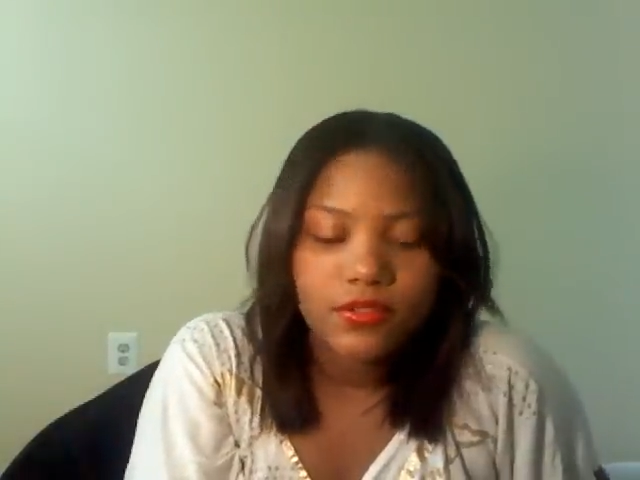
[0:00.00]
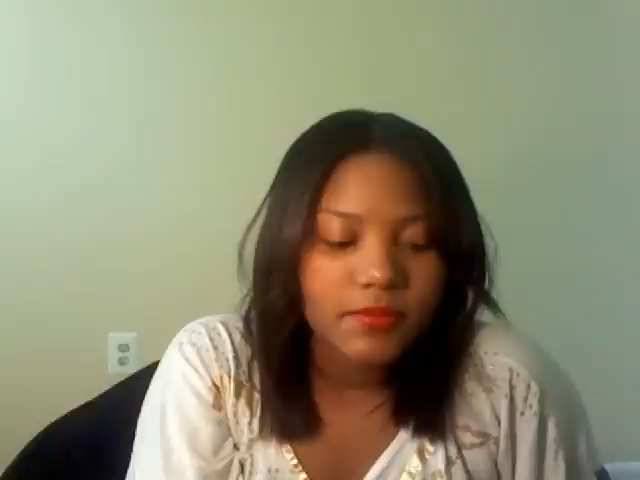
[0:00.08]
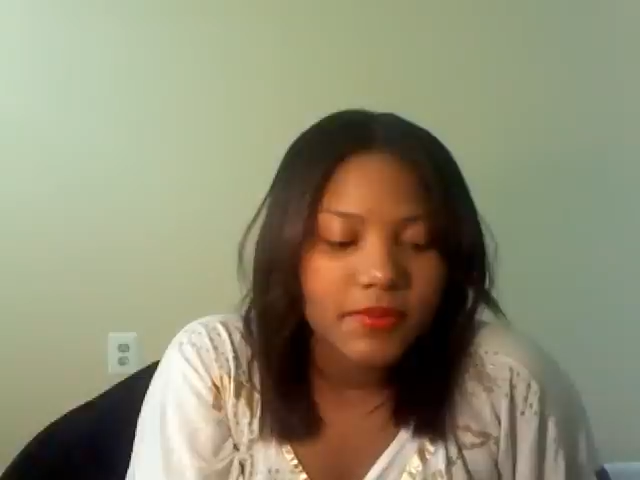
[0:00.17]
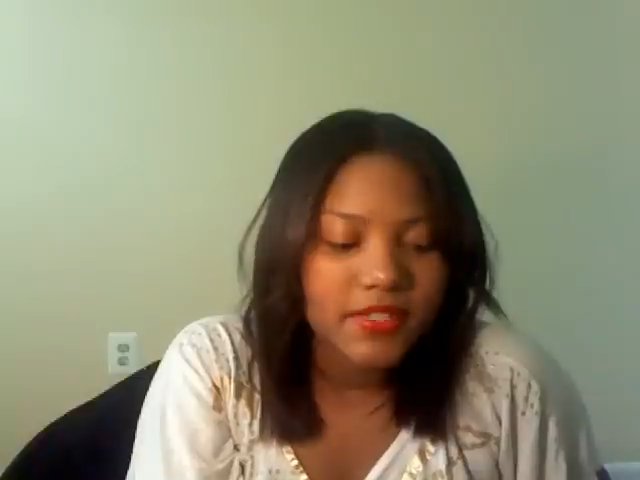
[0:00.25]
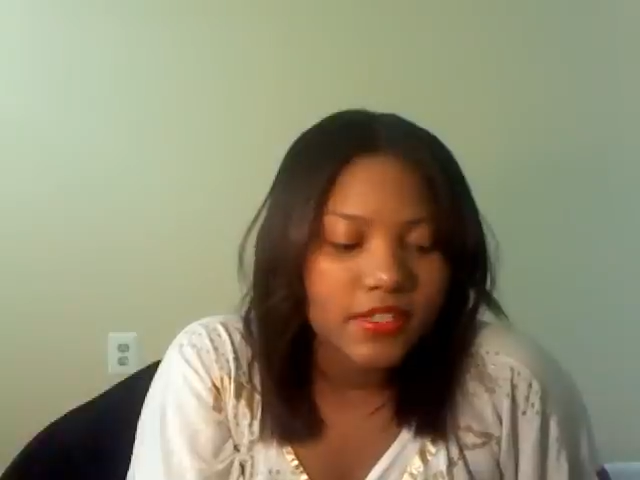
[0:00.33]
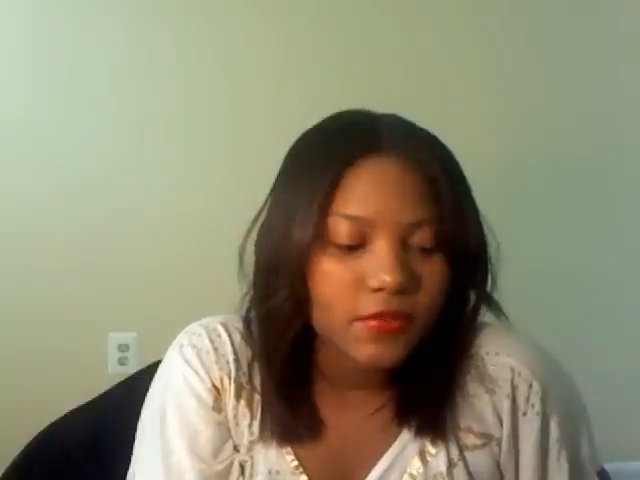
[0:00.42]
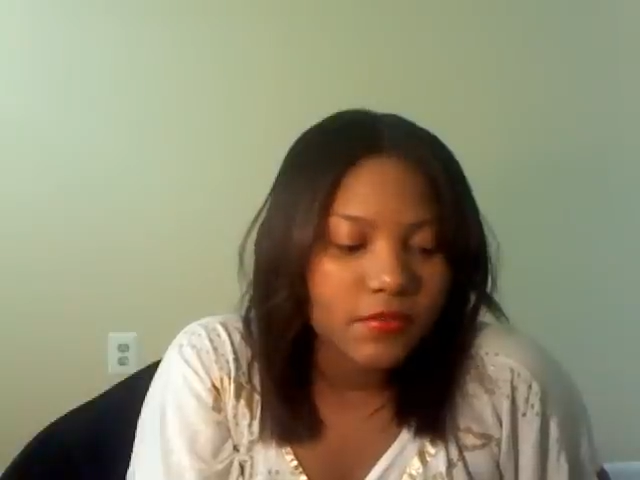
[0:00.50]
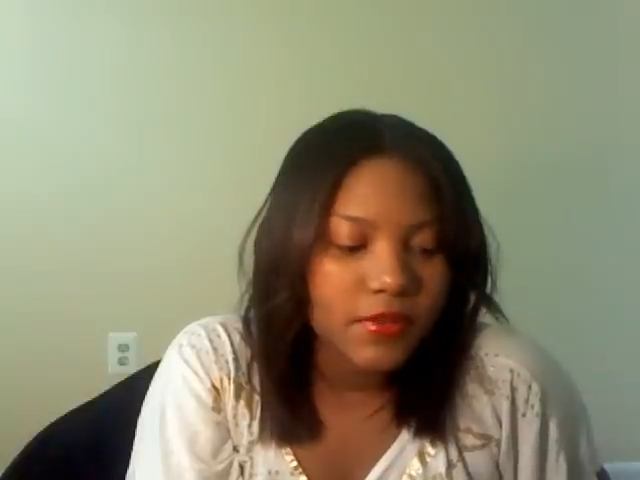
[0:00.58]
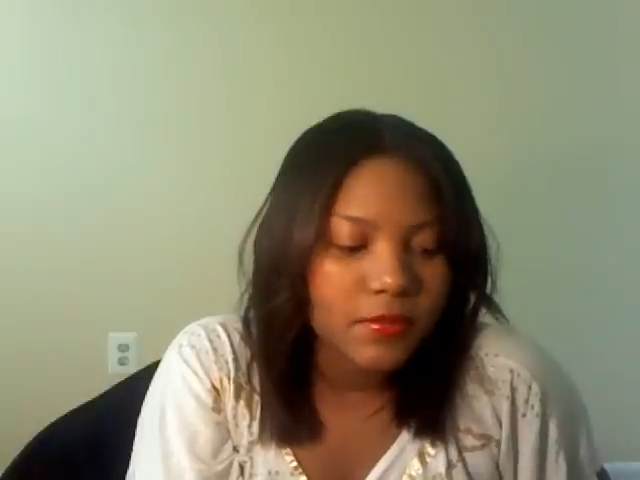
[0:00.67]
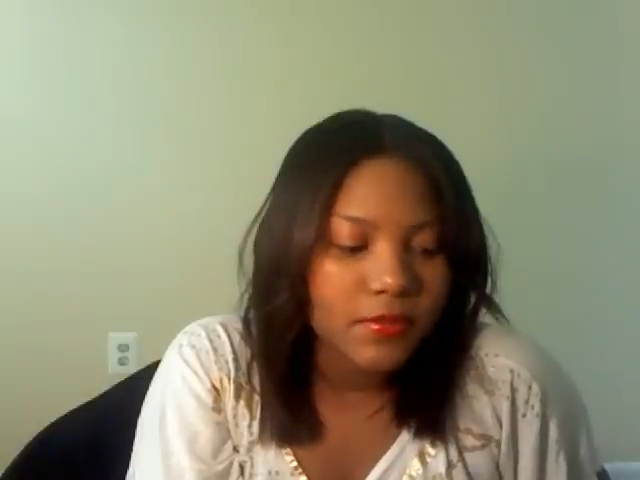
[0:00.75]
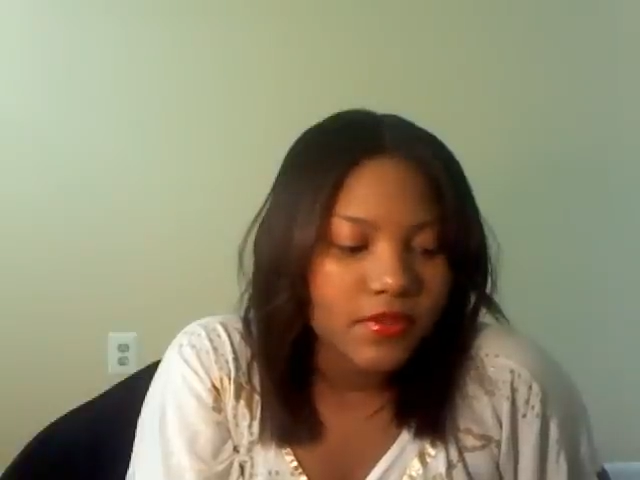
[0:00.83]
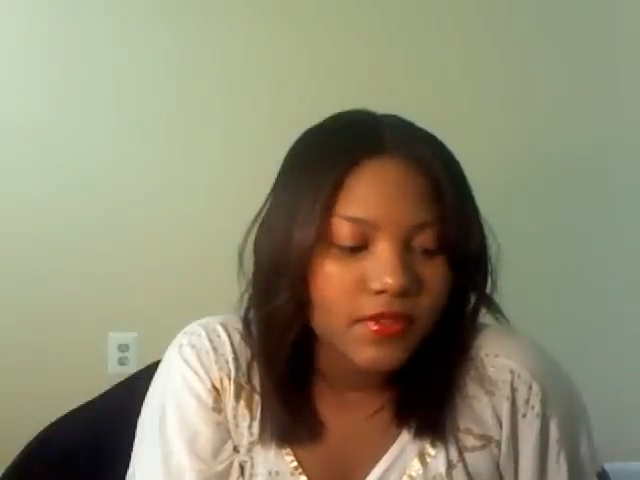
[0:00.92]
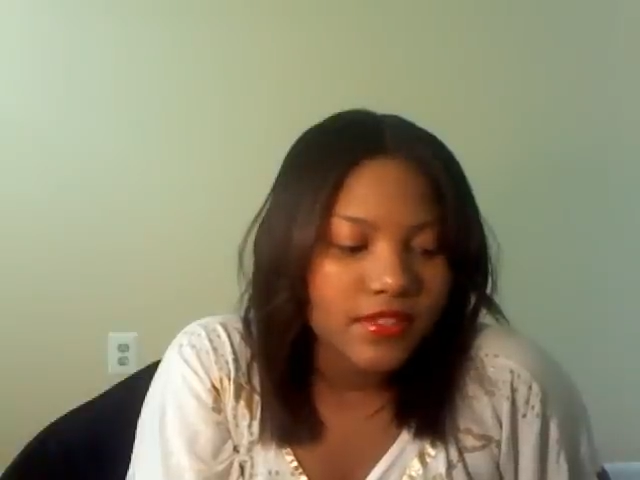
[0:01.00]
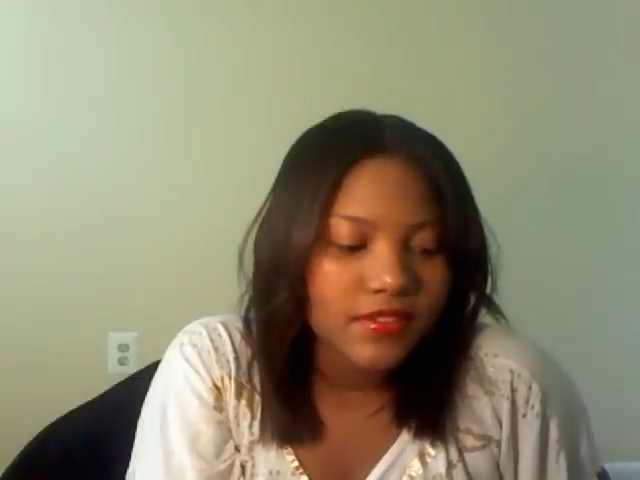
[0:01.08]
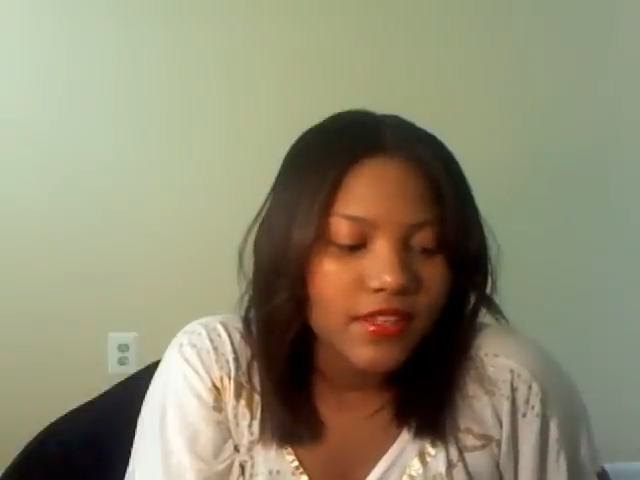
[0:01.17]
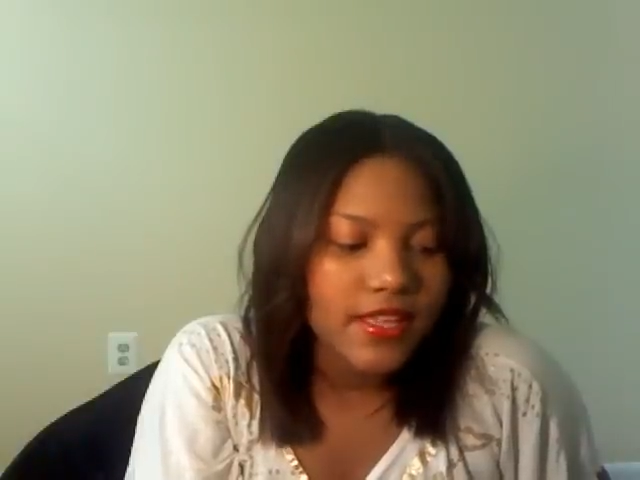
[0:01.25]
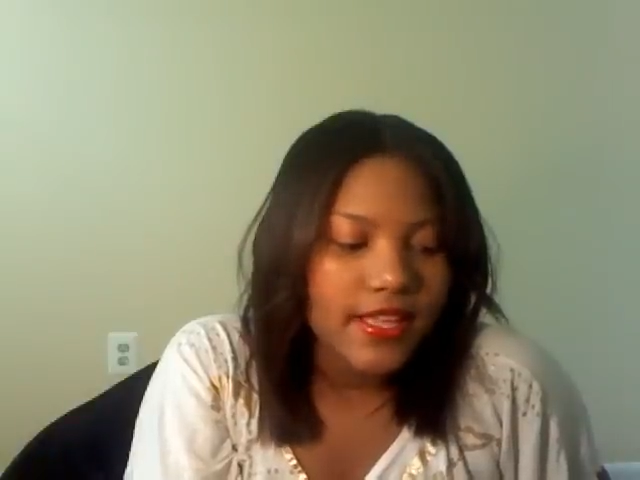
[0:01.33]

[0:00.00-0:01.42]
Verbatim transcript: used by different people, and